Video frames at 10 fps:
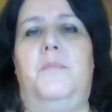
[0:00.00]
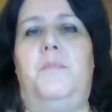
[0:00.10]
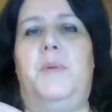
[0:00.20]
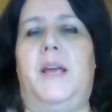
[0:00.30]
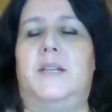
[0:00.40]

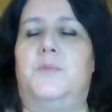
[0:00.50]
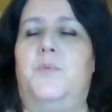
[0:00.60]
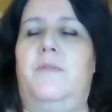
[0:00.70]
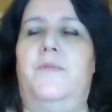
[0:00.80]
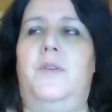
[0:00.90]
because
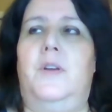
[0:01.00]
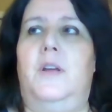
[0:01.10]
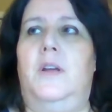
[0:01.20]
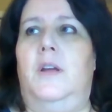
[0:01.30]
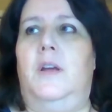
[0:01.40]

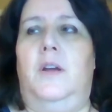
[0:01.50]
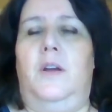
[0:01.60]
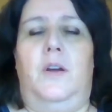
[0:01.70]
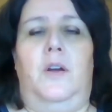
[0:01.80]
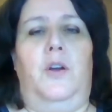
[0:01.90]

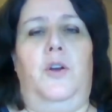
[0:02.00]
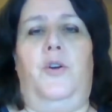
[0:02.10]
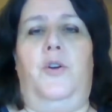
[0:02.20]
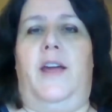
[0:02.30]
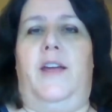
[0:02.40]

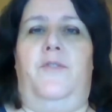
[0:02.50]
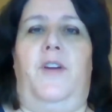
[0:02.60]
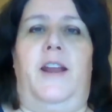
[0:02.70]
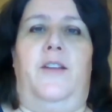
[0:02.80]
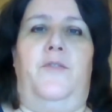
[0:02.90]
her and I have
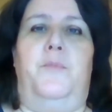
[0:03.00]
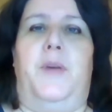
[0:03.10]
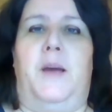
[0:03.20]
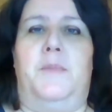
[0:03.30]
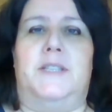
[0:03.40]
kind of
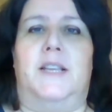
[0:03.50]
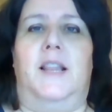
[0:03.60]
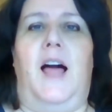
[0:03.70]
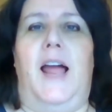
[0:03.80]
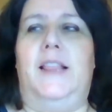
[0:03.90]
become this little
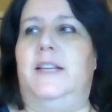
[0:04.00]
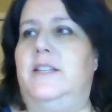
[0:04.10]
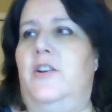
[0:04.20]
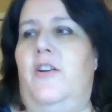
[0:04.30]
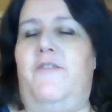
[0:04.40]
island
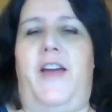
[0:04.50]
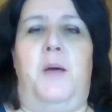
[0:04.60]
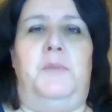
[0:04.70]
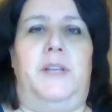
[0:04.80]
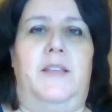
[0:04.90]
in our
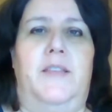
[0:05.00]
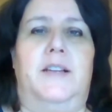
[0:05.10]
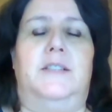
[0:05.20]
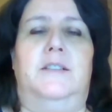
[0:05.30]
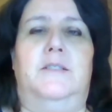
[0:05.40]
family
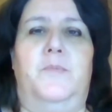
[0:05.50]
that,